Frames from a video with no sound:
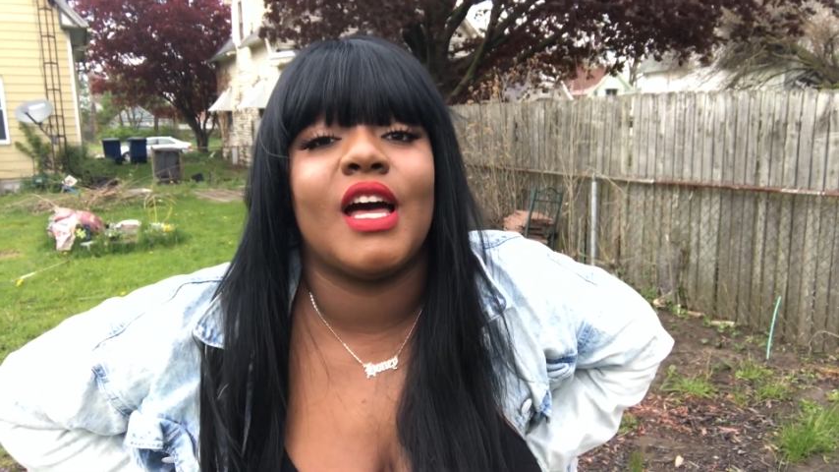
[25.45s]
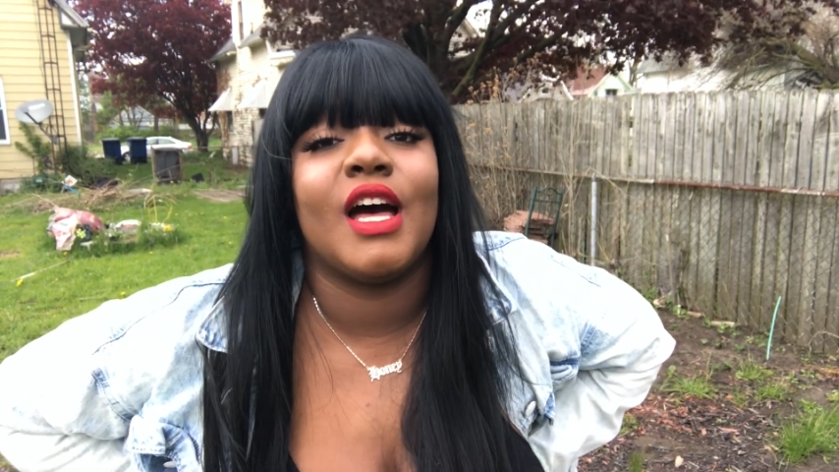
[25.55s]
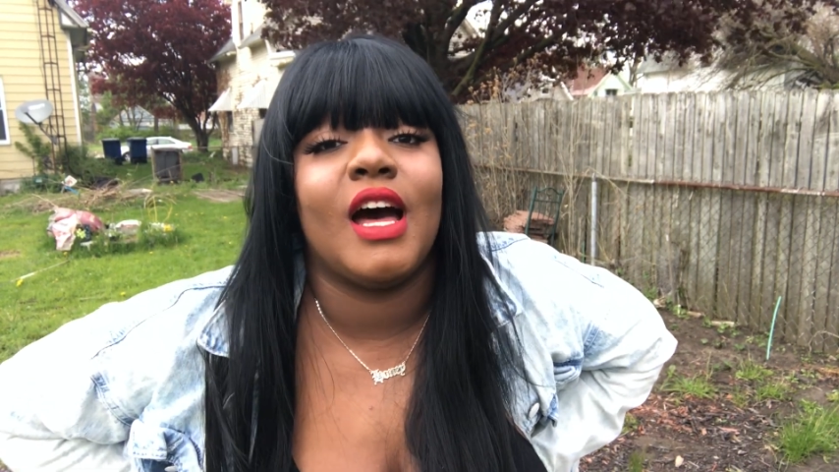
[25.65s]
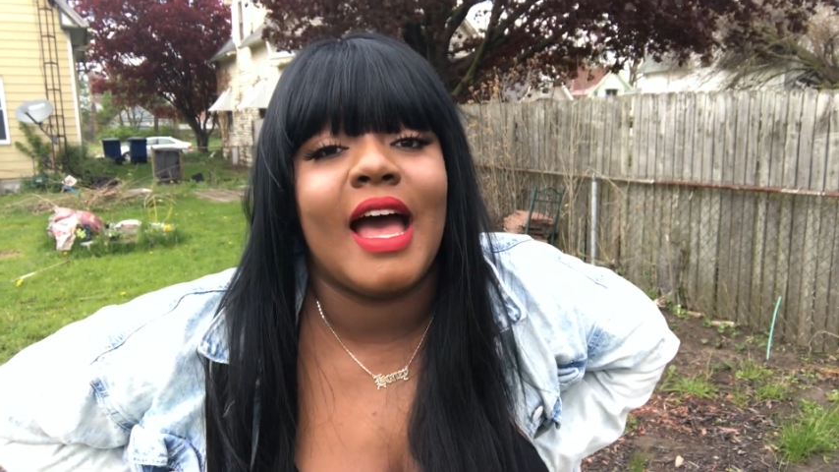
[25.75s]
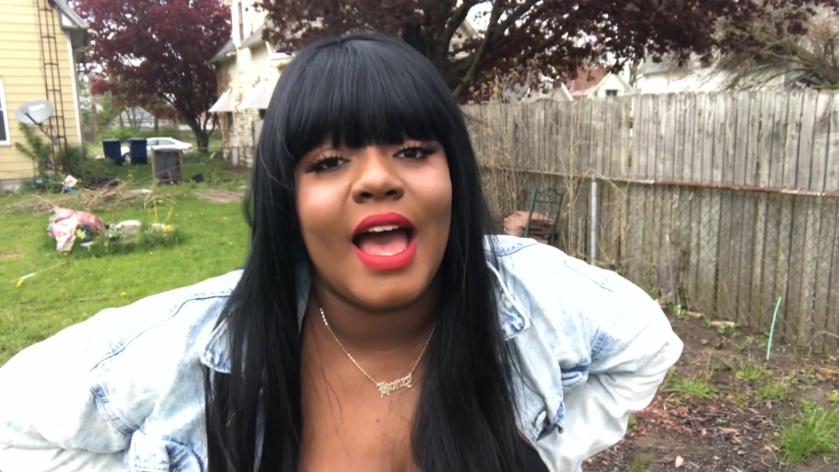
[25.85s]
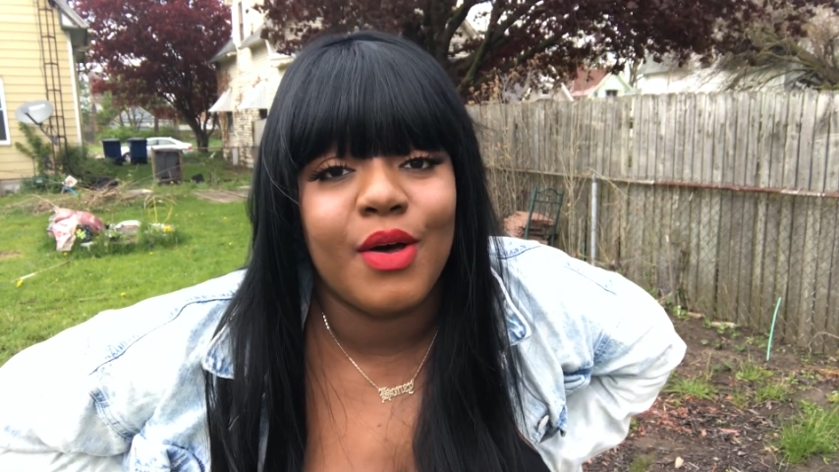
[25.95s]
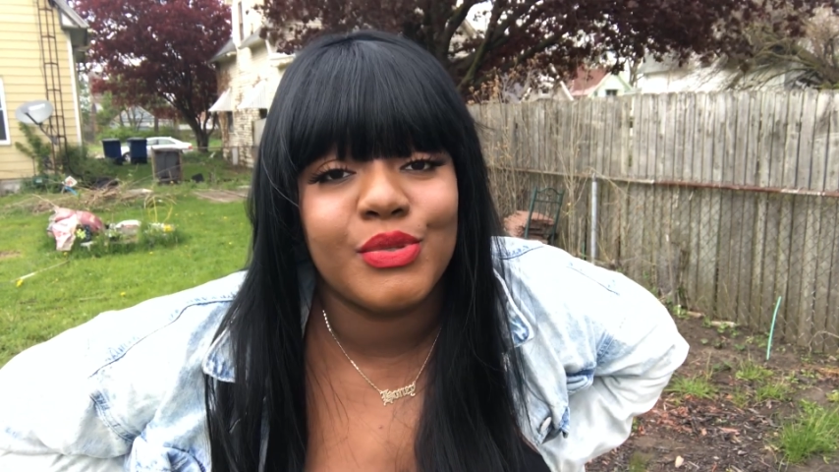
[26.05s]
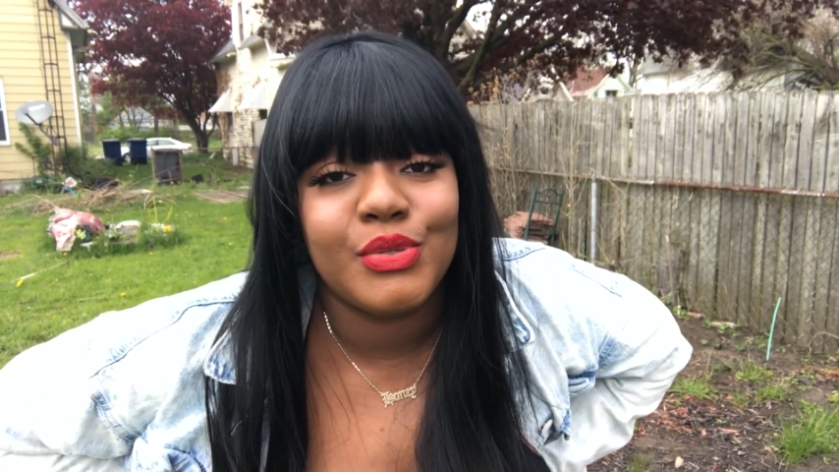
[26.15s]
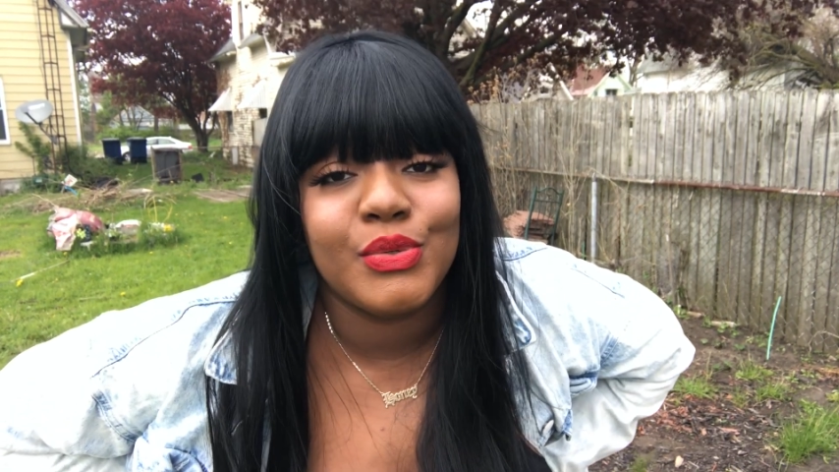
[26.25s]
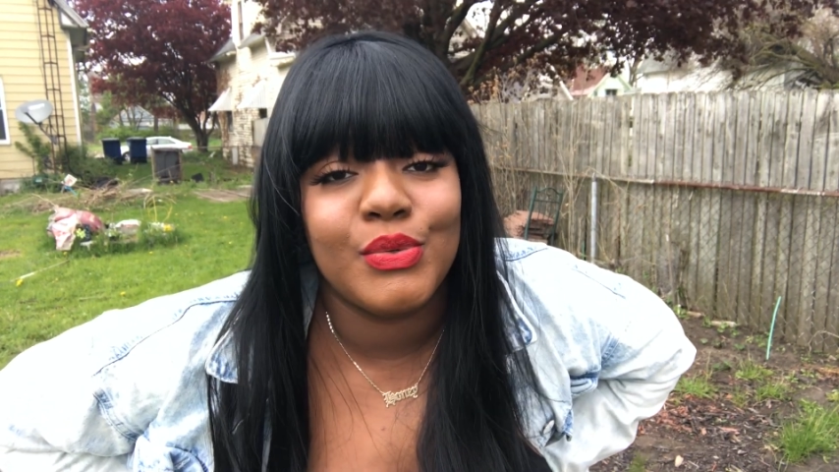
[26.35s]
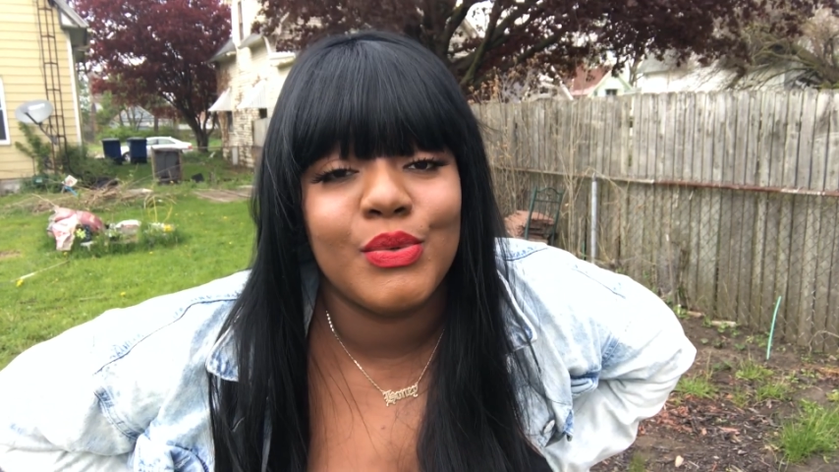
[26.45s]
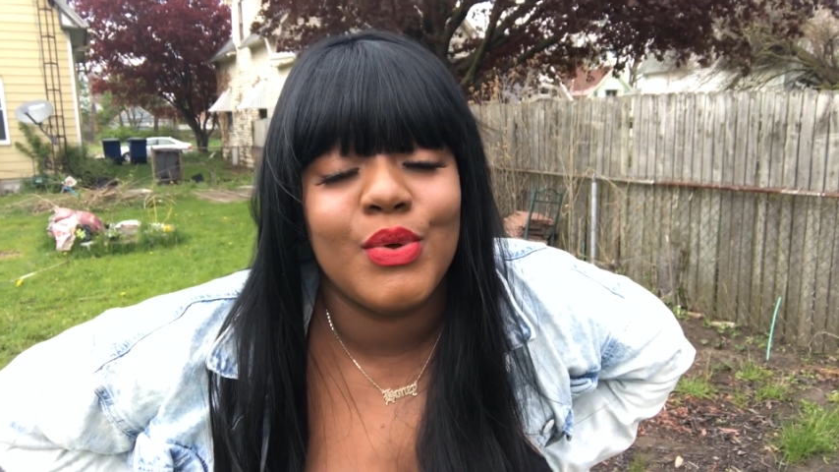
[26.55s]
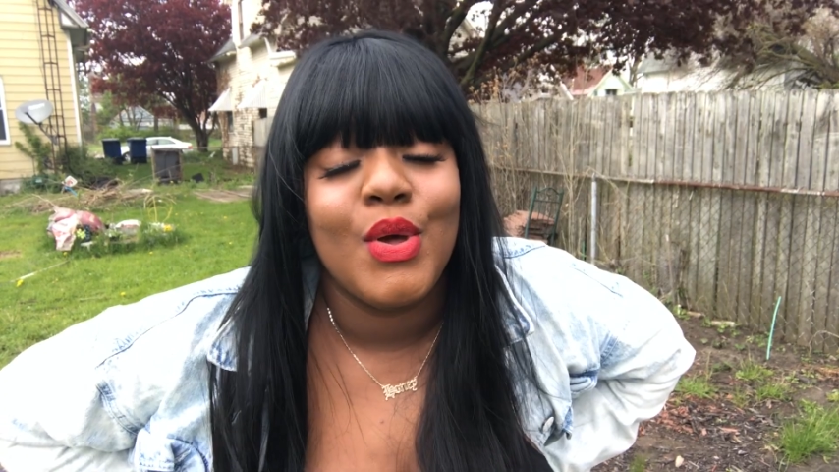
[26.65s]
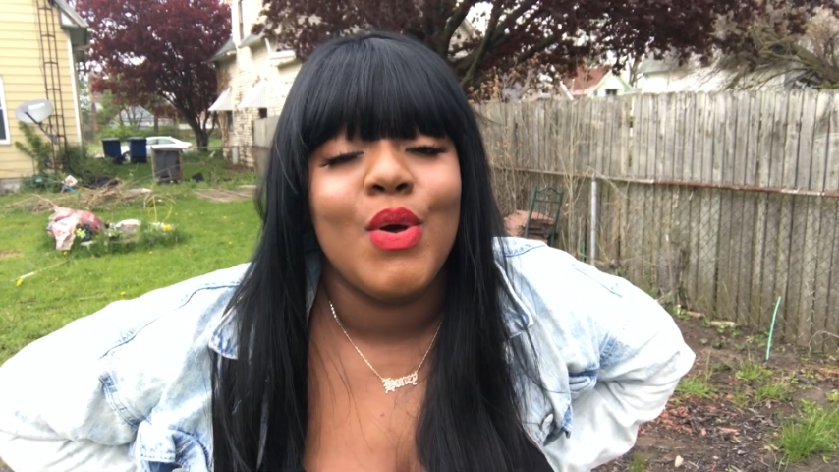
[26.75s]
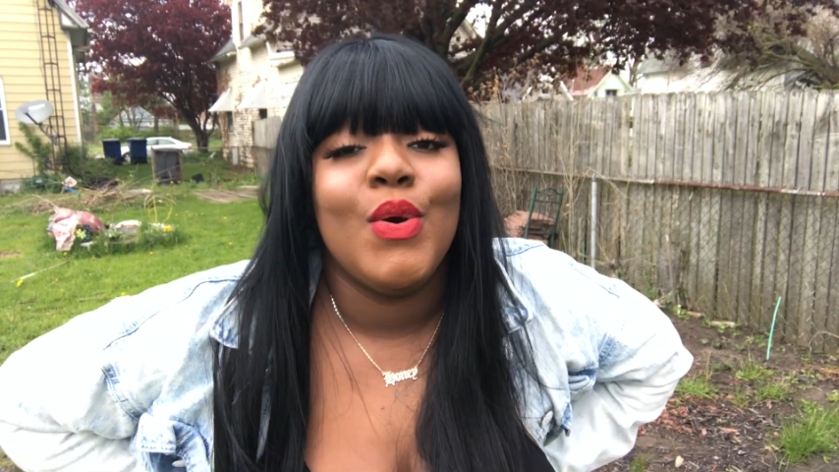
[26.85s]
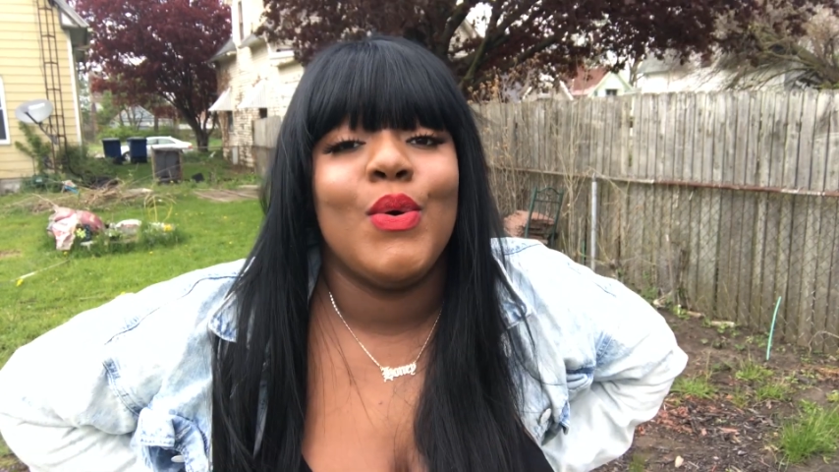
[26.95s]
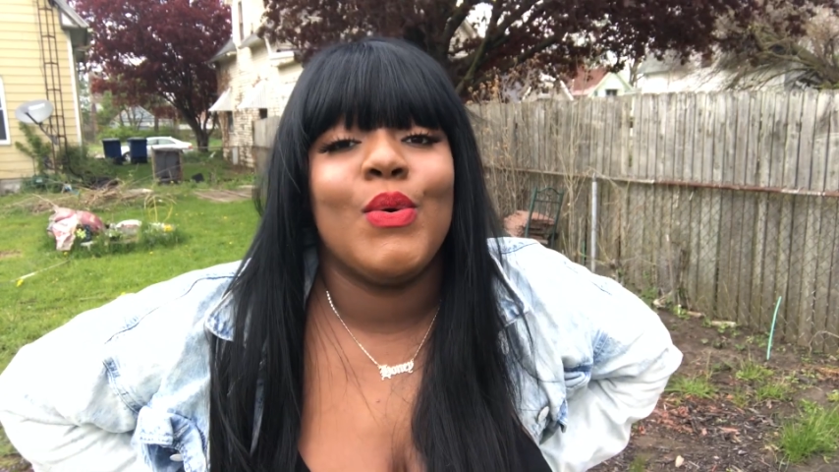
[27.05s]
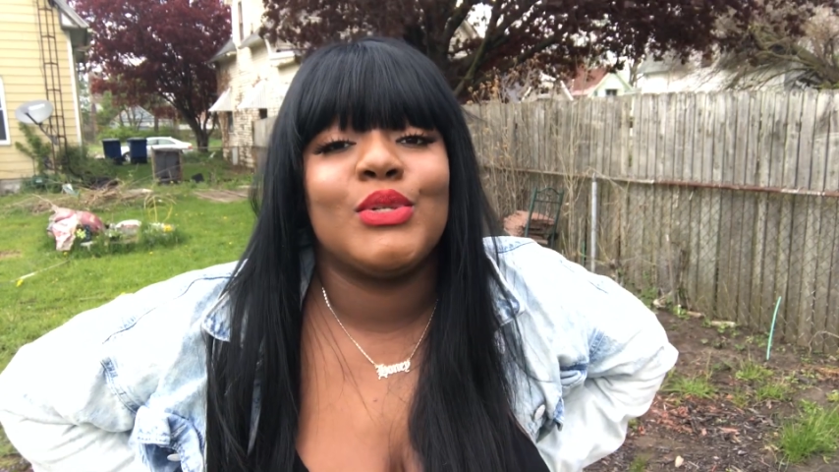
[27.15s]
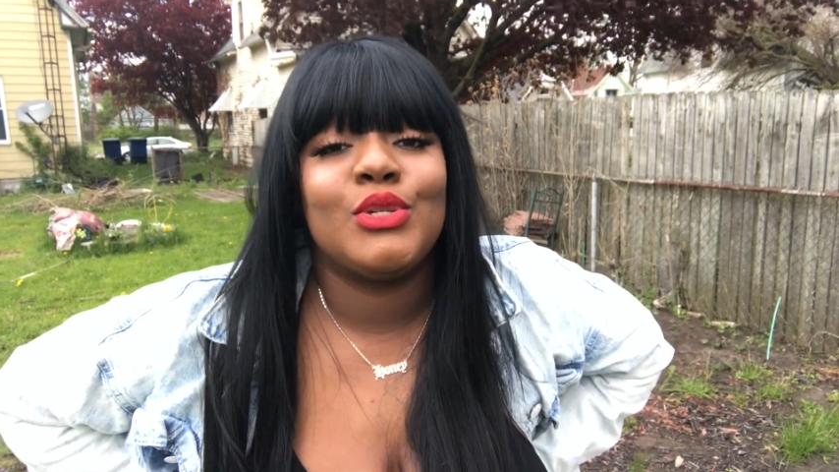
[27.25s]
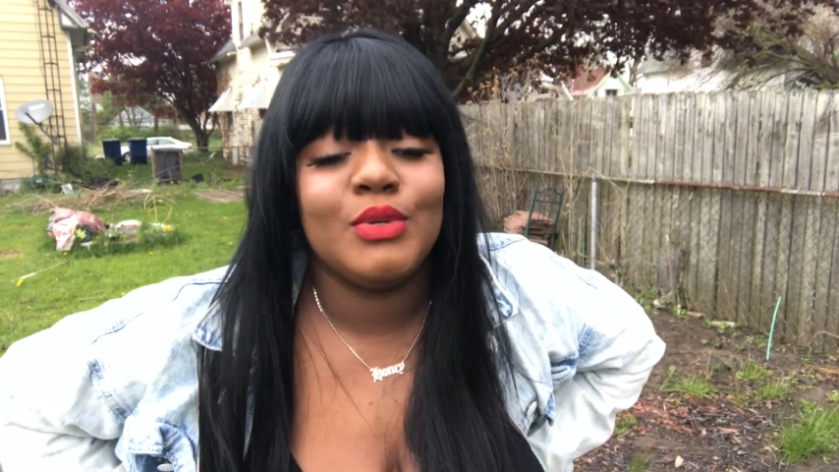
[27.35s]
a how-to
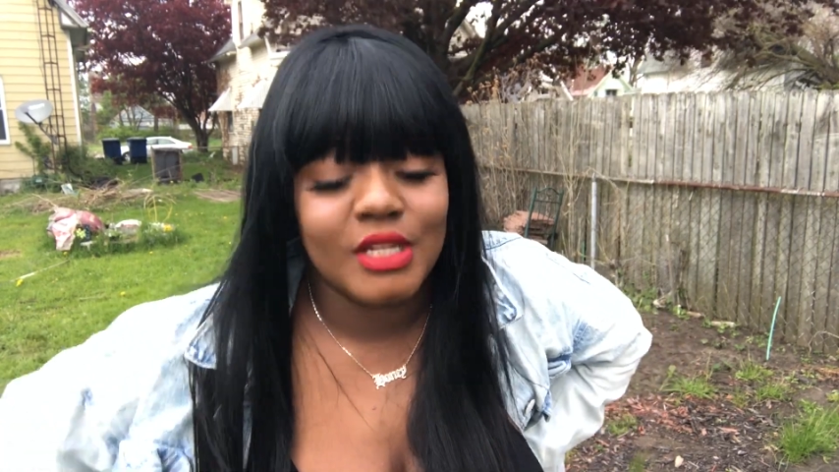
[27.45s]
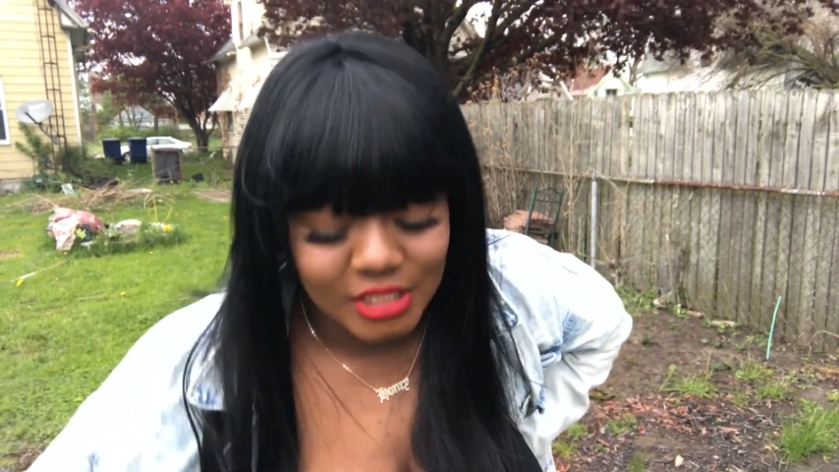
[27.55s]
to get